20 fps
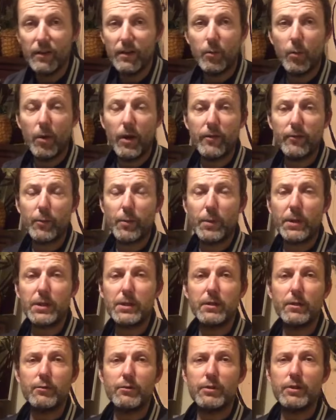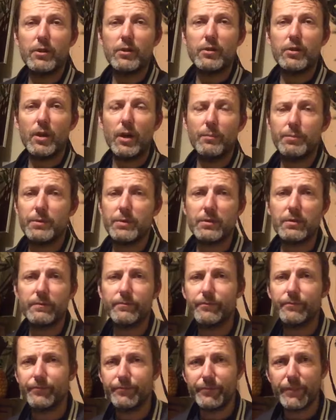Why everybody's losing their jobs?
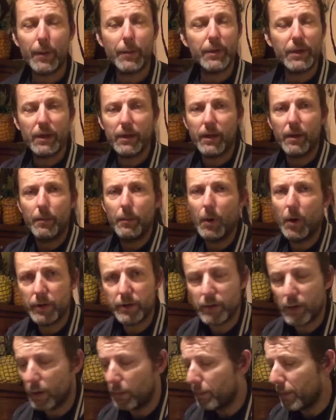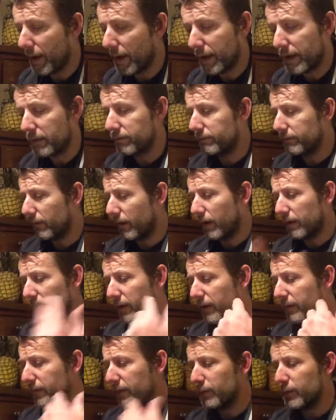I mean, I don't mind, come back. I
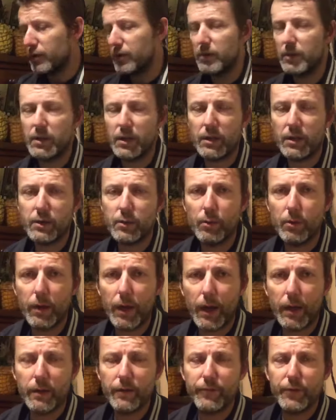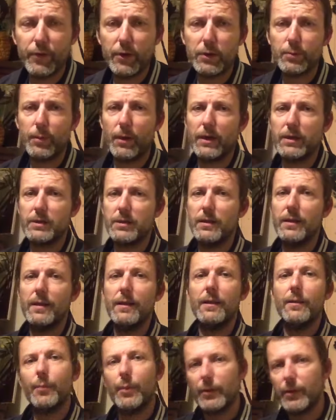don't think we should have kicked you all out in the first place.
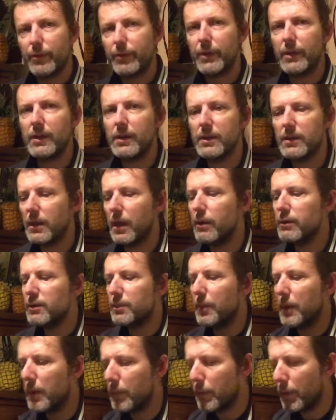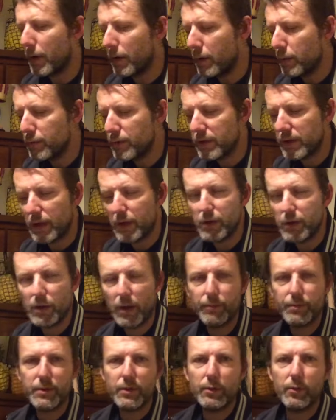But the thing is, loads of people are losing their
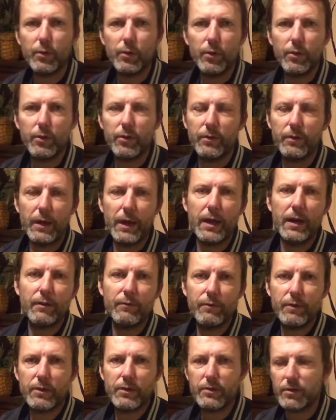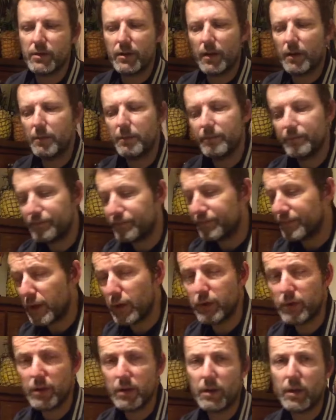jobs in all other areas, so
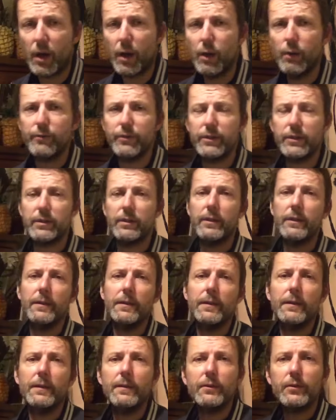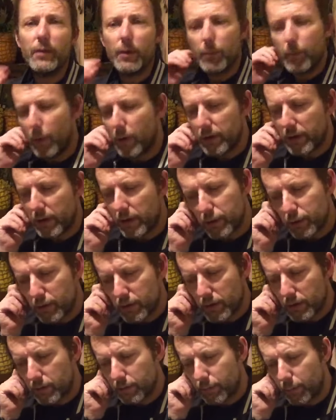because of the COVID. So
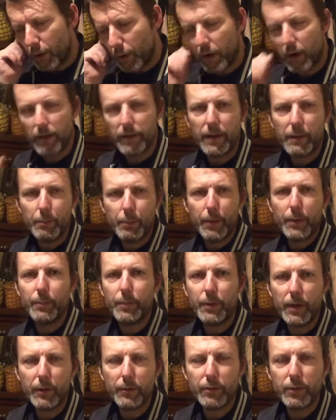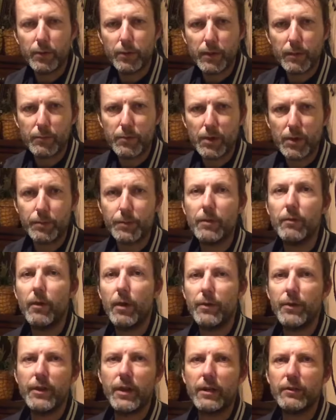why can't them people go and do them jobs? All
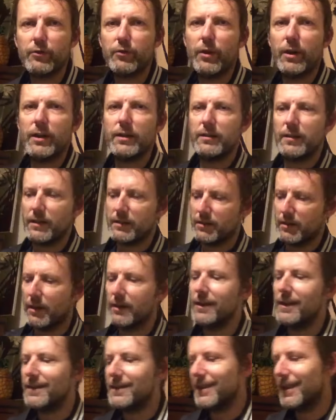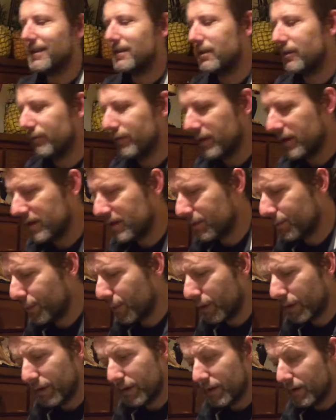right, they're not trained. I guess that's the reason,
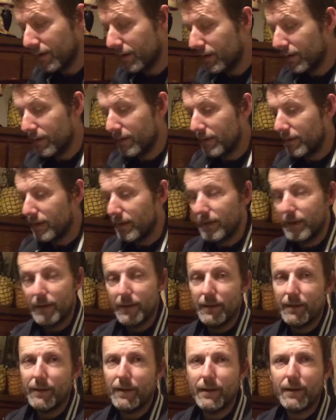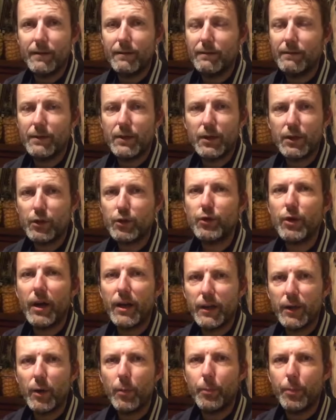but you can
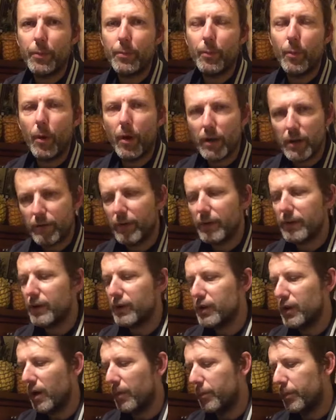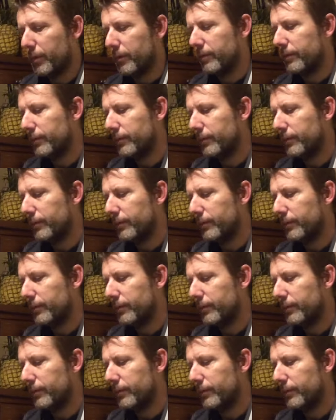train up while you're on the job.